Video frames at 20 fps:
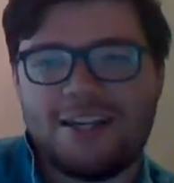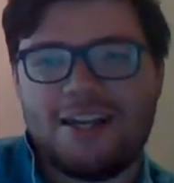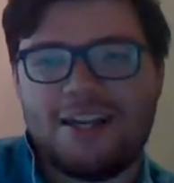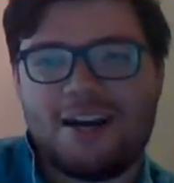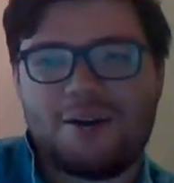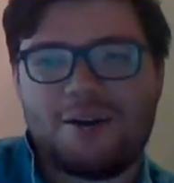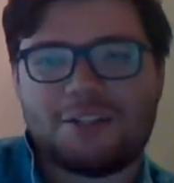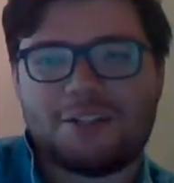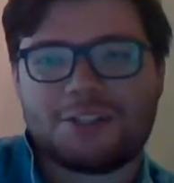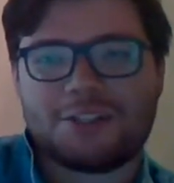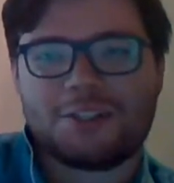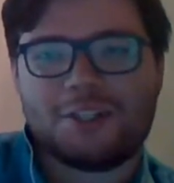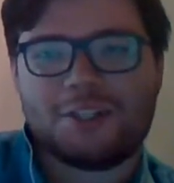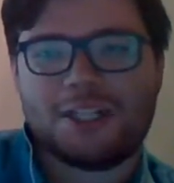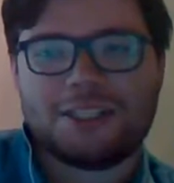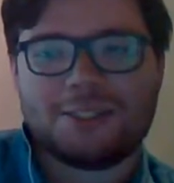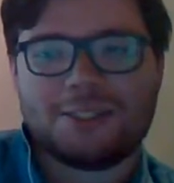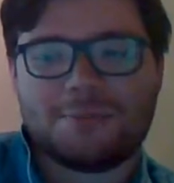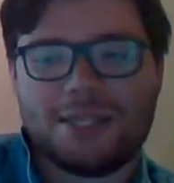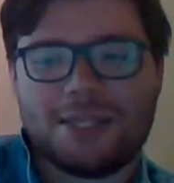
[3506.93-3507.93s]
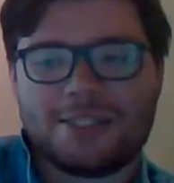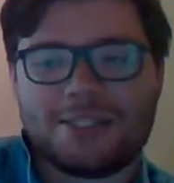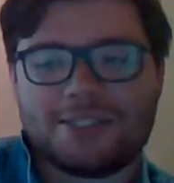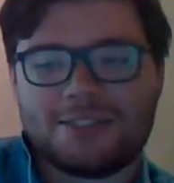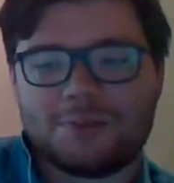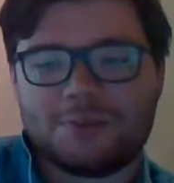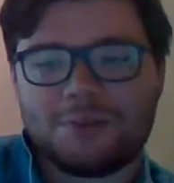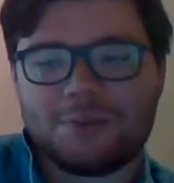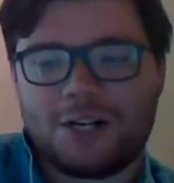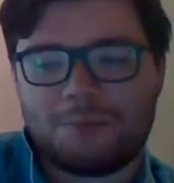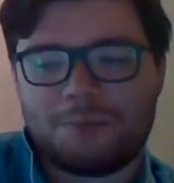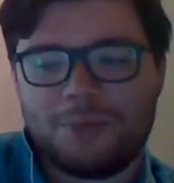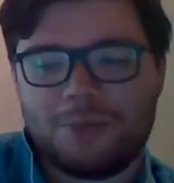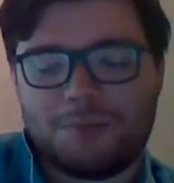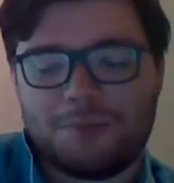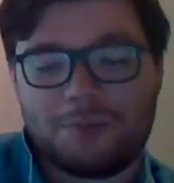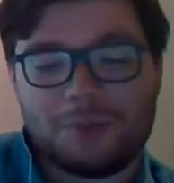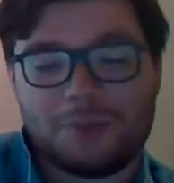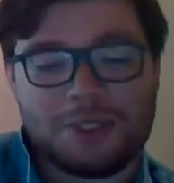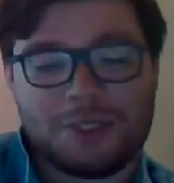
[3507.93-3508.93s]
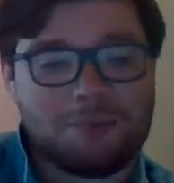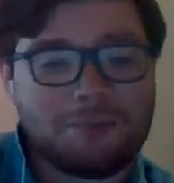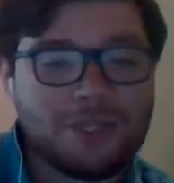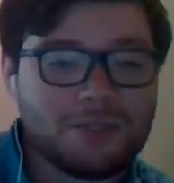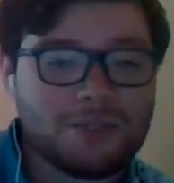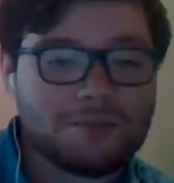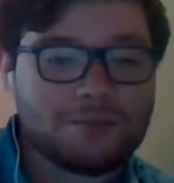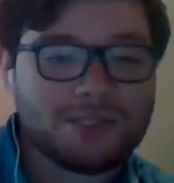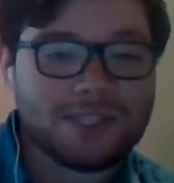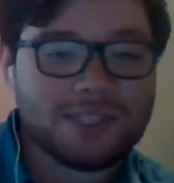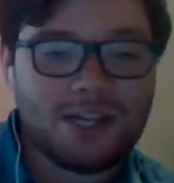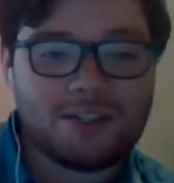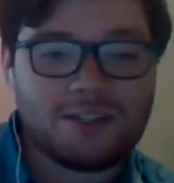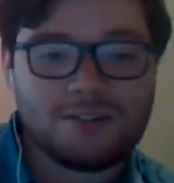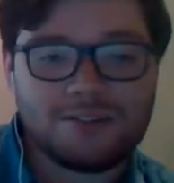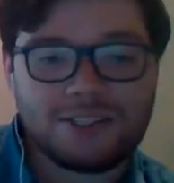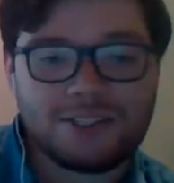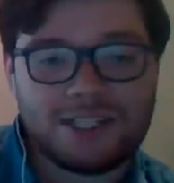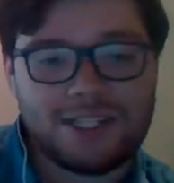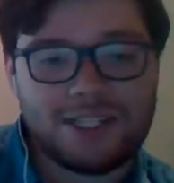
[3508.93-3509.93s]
I want to create spaces where people can be themselves